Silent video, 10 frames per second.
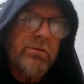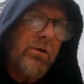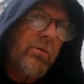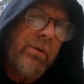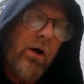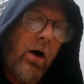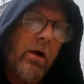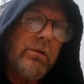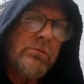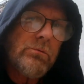going to be
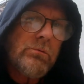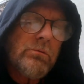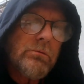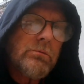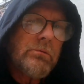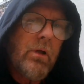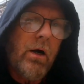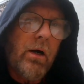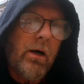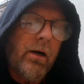hard,
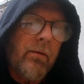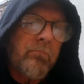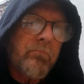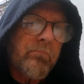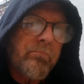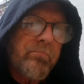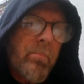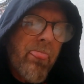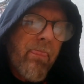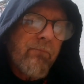um,
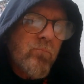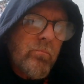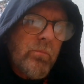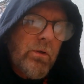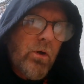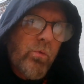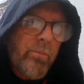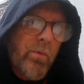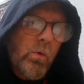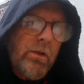
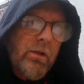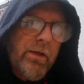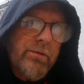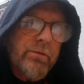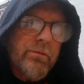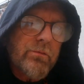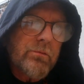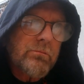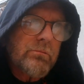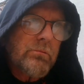remotely like this.
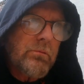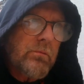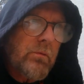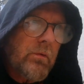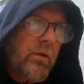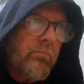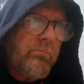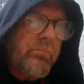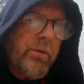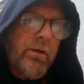
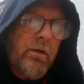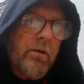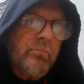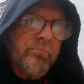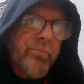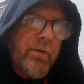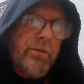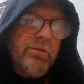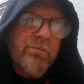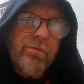But I
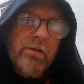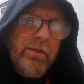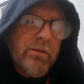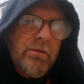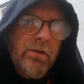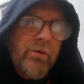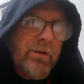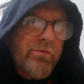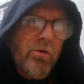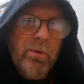just felt like, and I
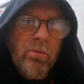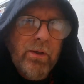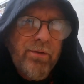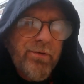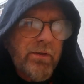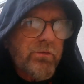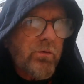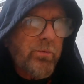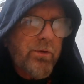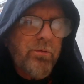told my wife and I
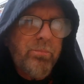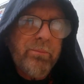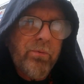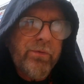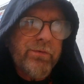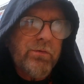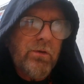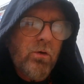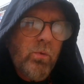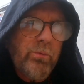told other people this,
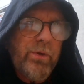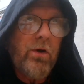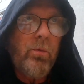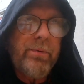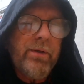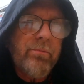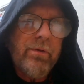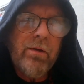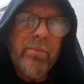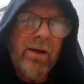when we opened
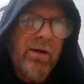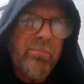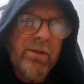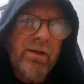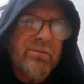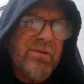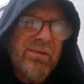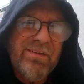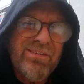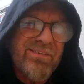everything back up again, I was
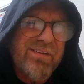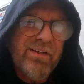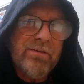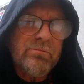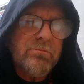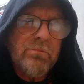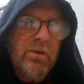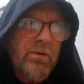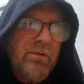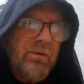like, this
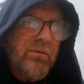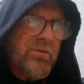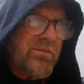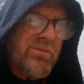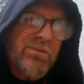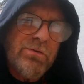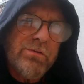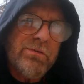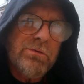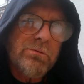is too
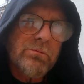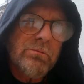soon.